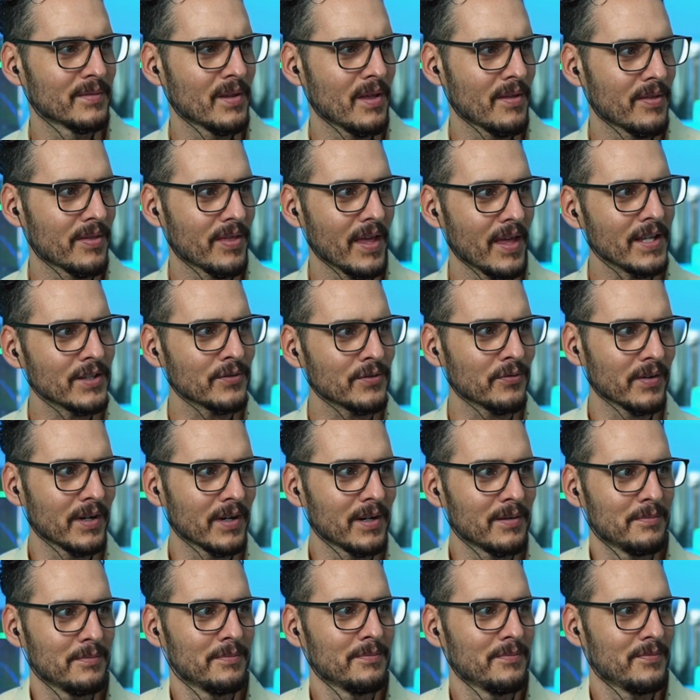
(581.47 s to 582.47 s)
Thanks
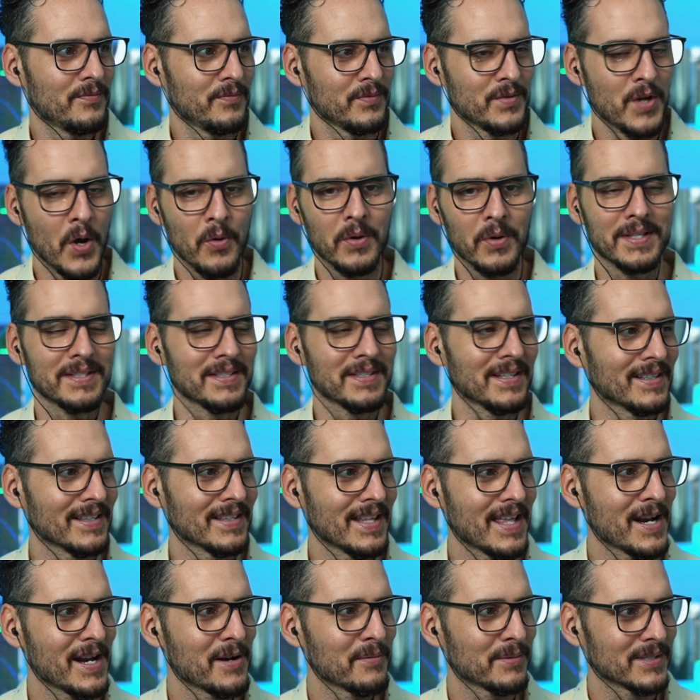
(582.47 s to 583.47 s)
for noticing
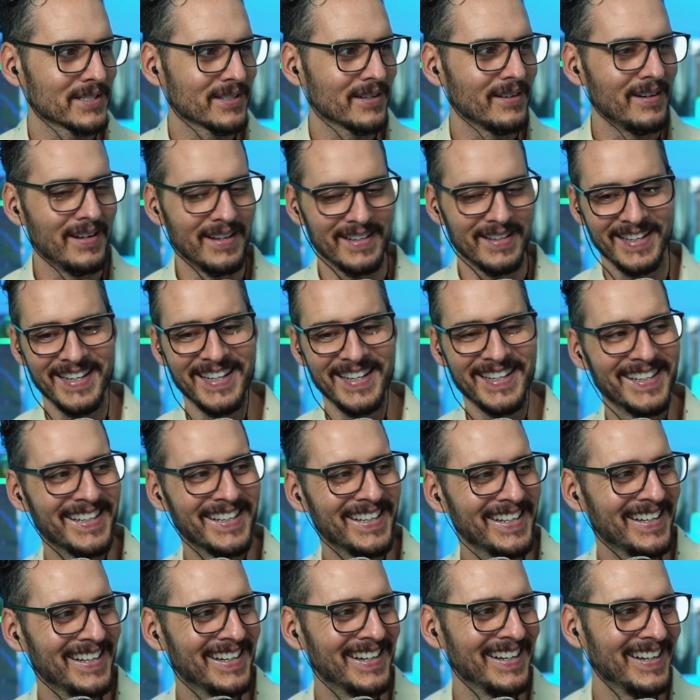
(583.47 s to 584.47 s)
that I was gone,
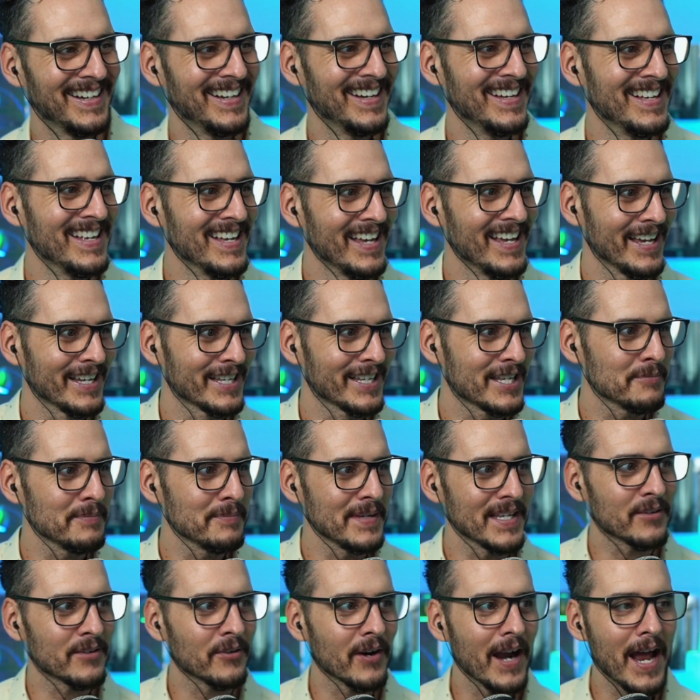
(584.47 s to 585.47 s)
and give
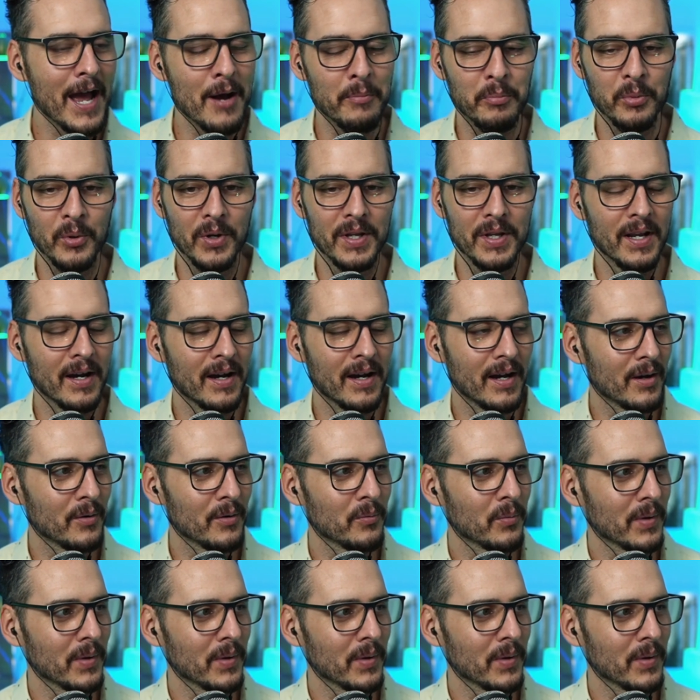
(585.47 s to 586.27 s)
me crap when I